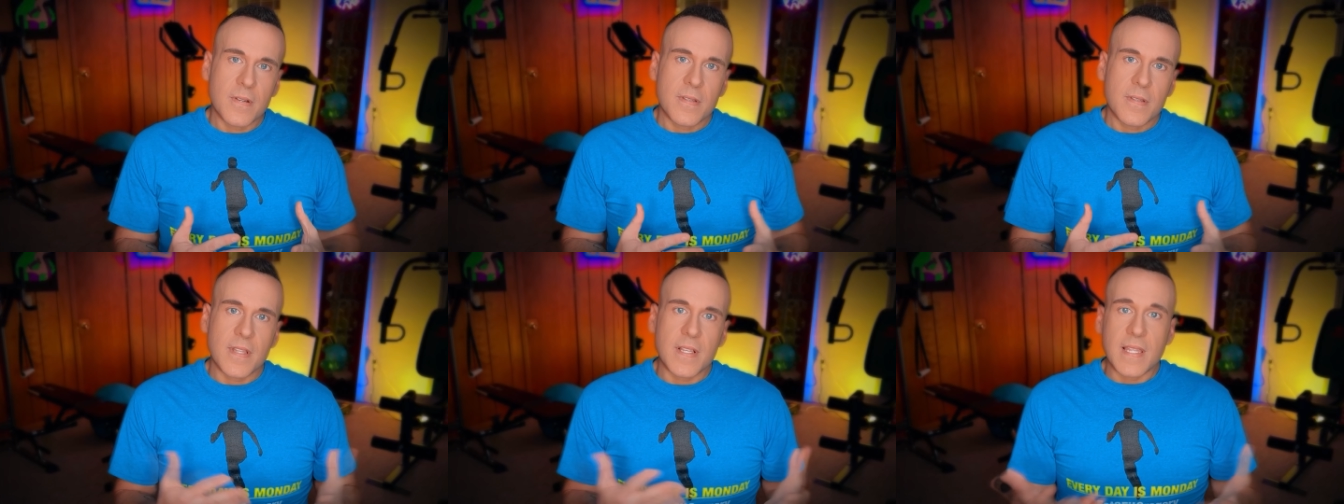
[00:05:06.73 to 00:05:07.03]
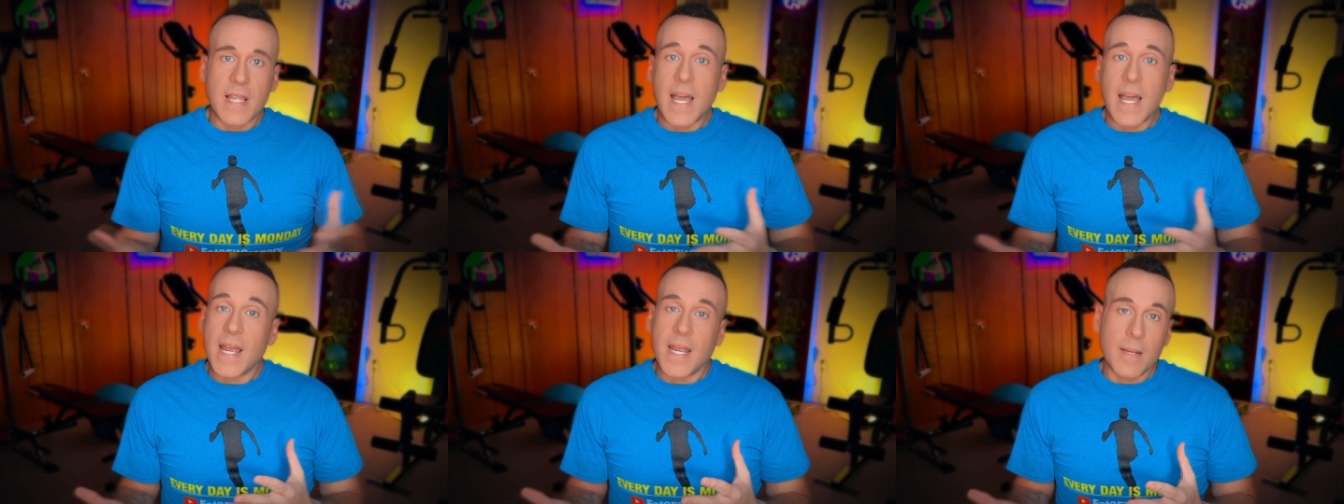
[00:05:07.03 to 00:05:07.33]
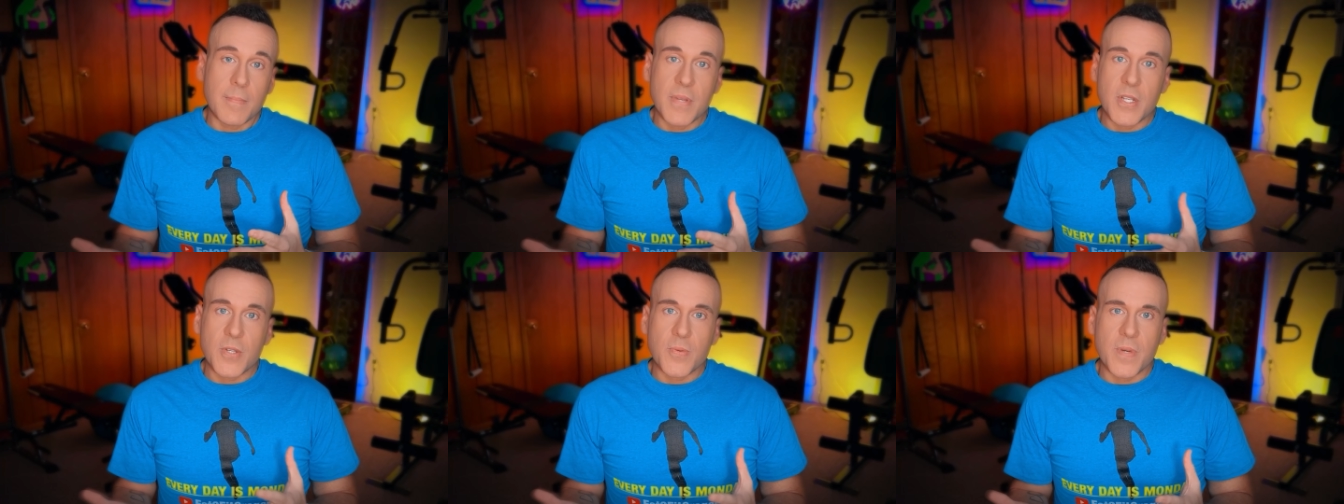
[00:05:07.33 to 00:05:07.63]
the line
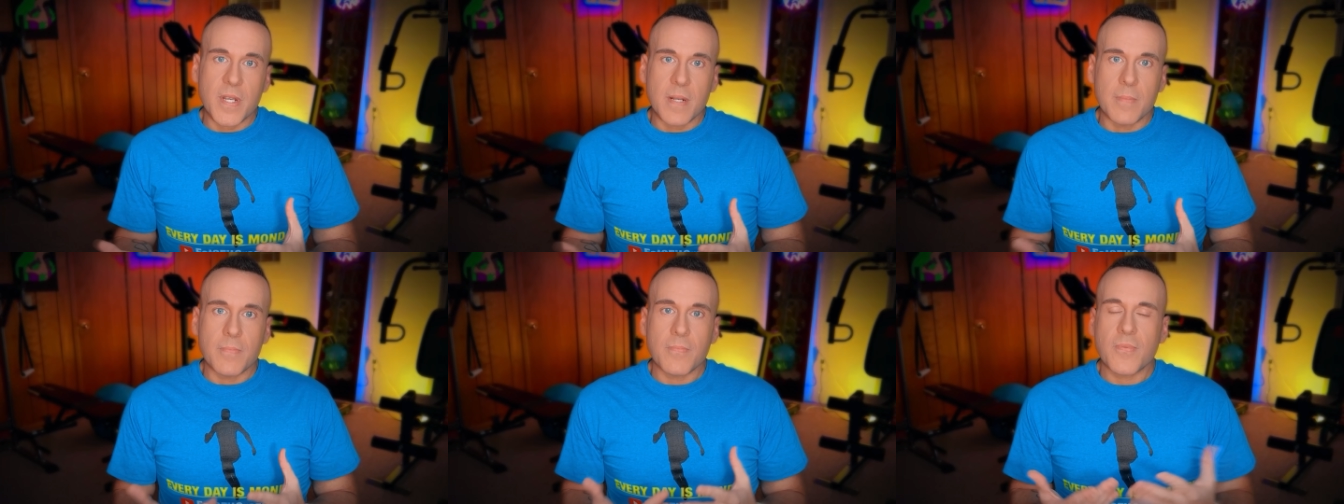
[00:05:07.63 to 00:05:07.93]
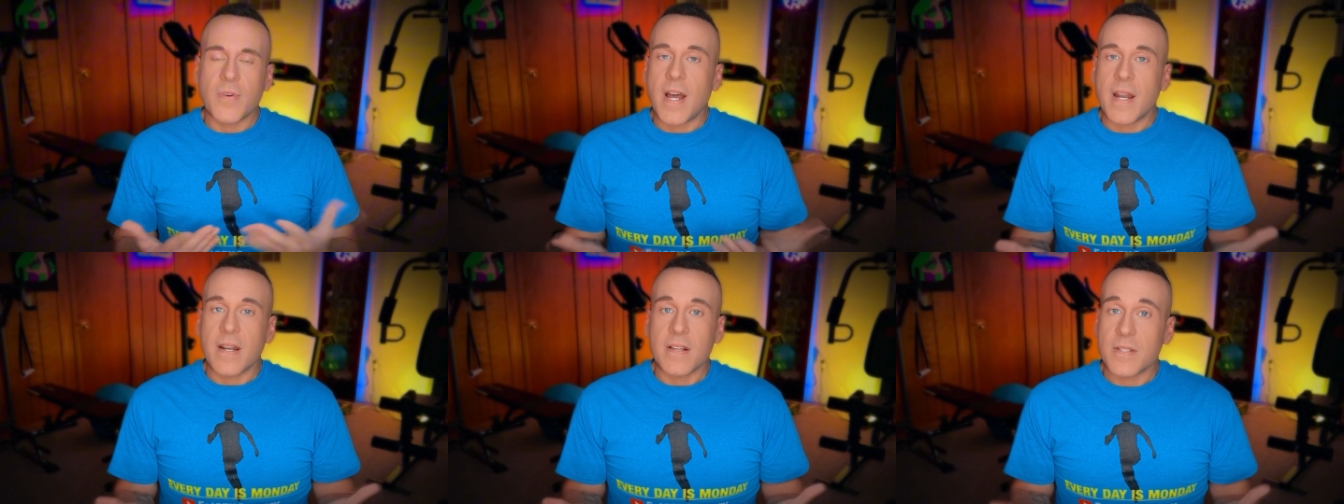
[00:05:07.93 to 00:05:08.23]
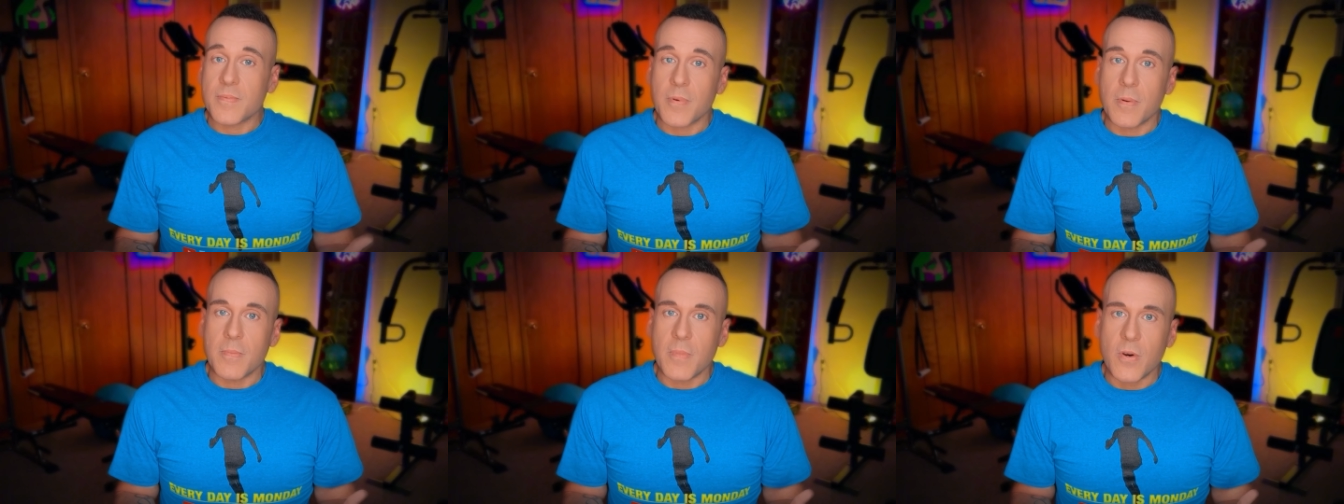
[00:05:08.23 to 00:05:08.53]
between product
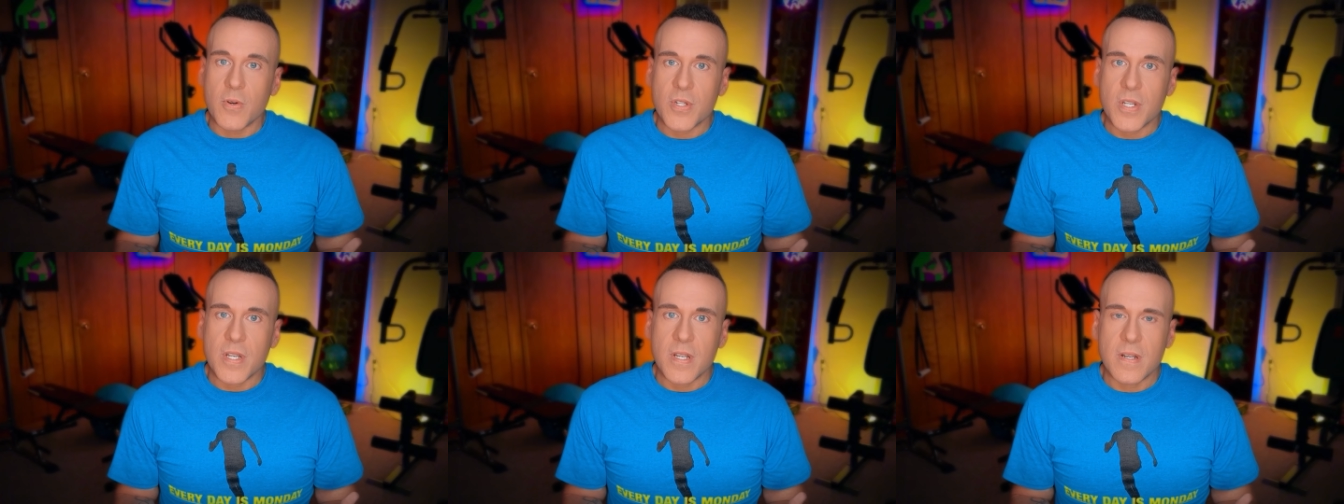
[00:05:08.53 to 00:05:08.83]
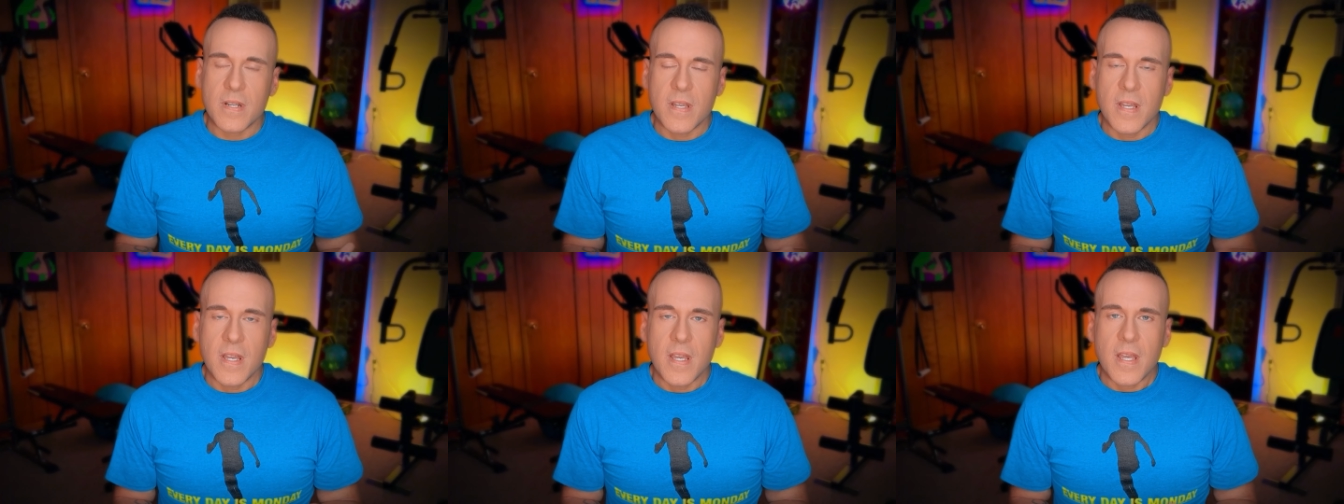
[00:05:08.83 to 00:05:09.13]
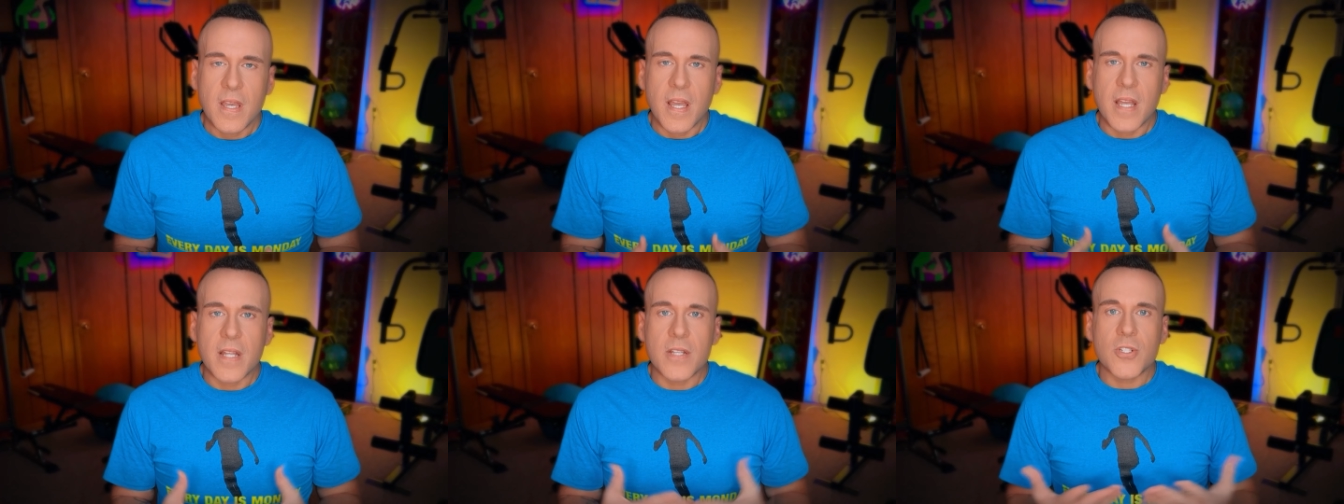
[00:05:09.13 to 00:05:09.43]
promotion
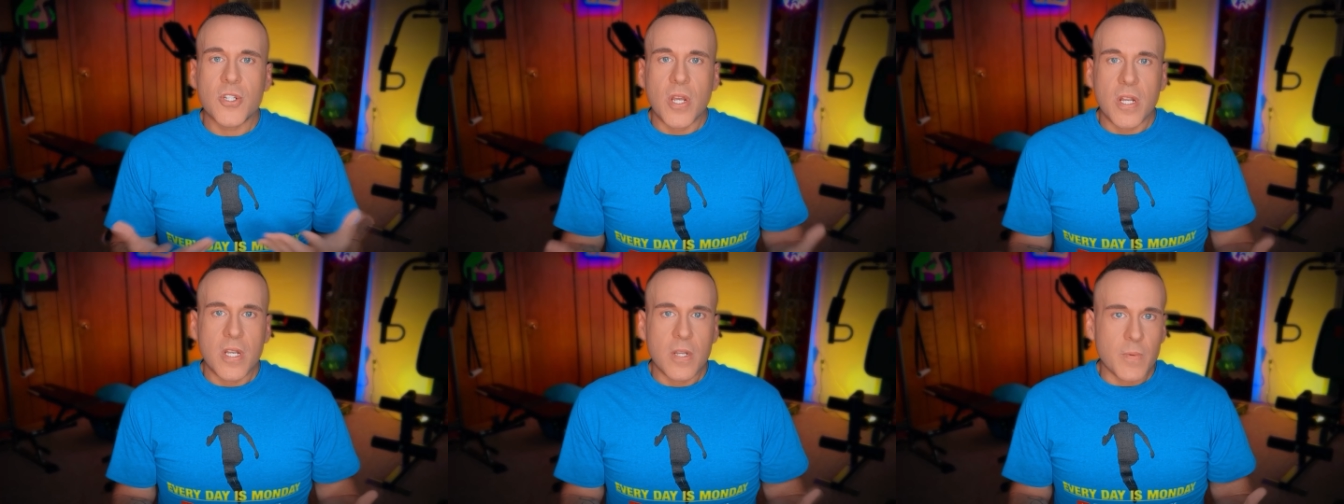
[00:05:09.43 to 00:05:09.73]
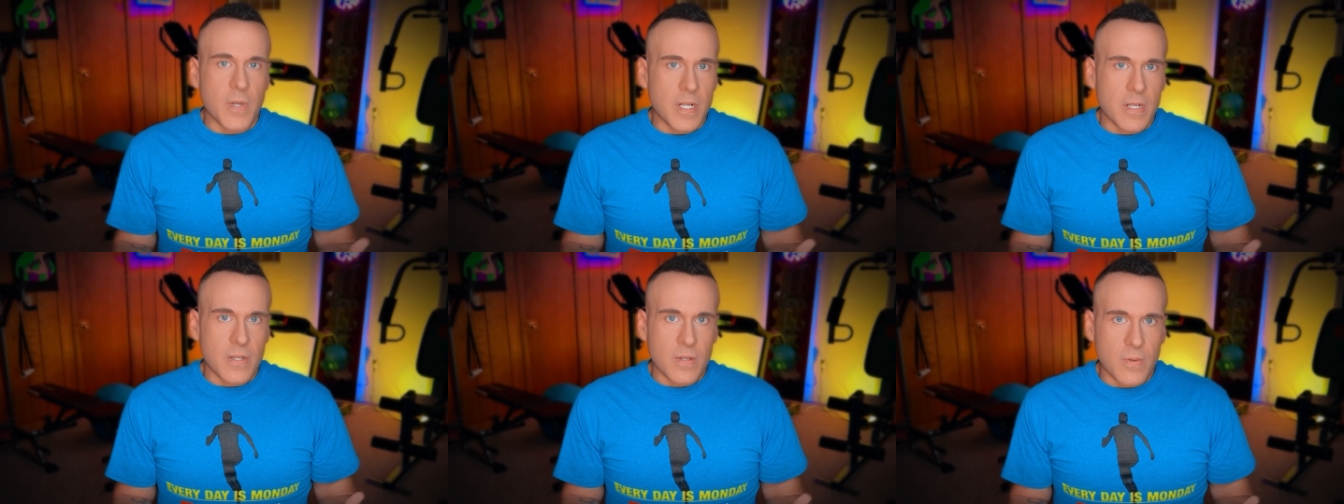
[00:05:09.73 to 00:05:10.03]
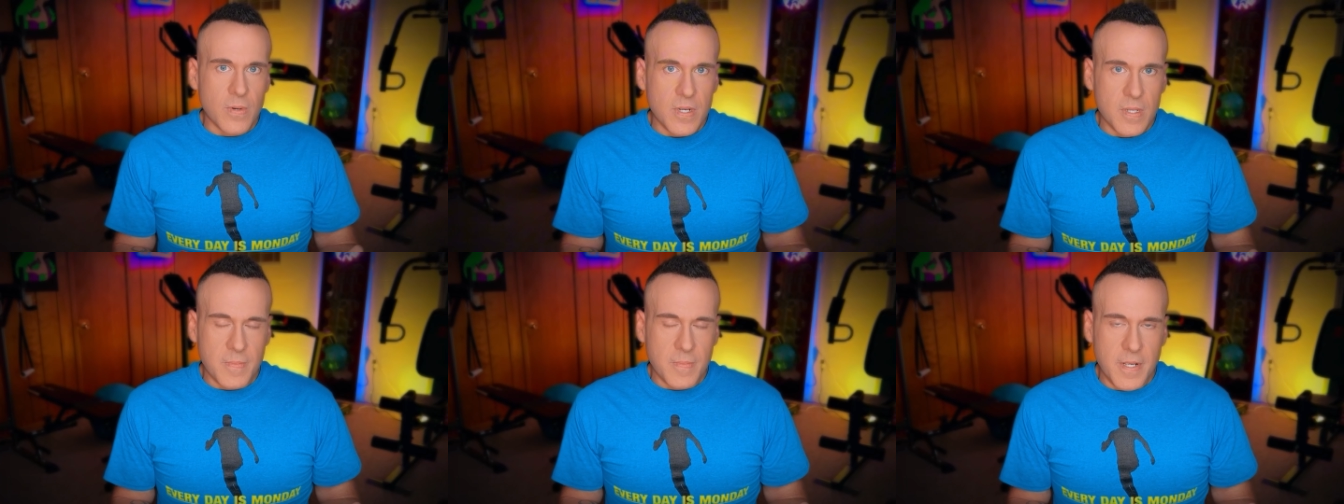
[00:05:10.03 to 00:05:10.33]
and genuine
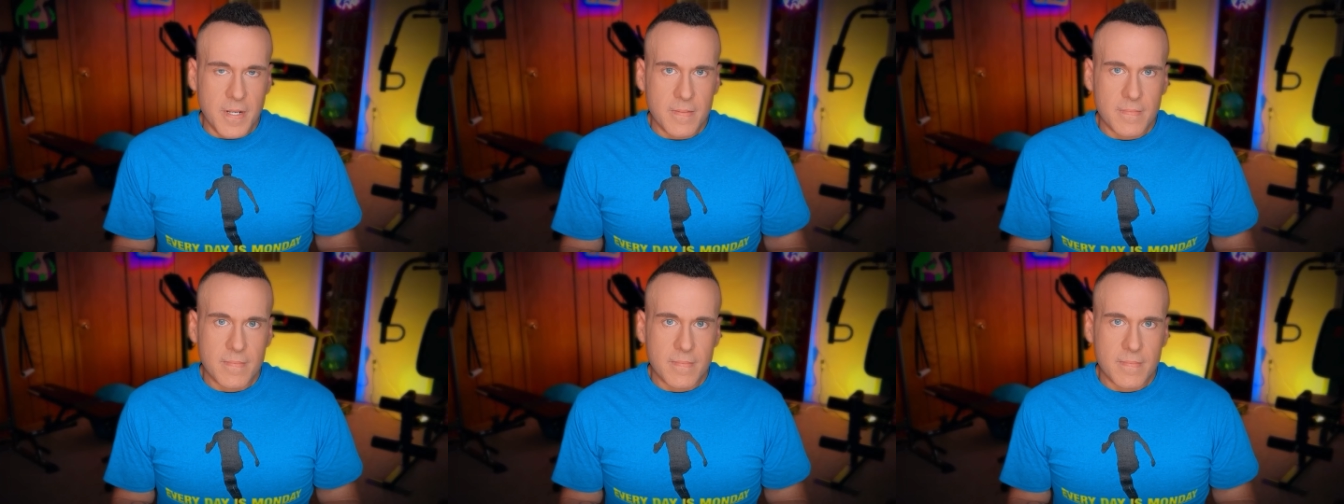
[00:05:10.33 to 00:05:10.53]
endorsement.